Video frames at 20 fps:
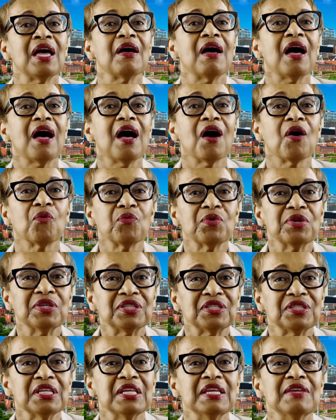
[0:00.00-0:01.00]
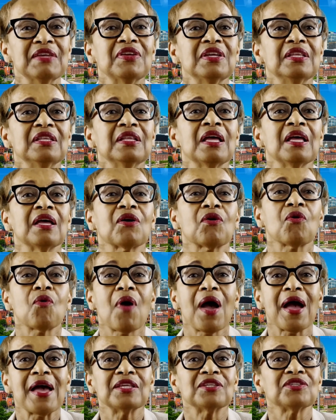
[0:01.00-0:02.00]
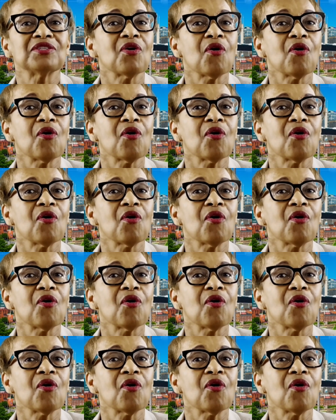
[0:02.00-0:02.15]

receiving Christ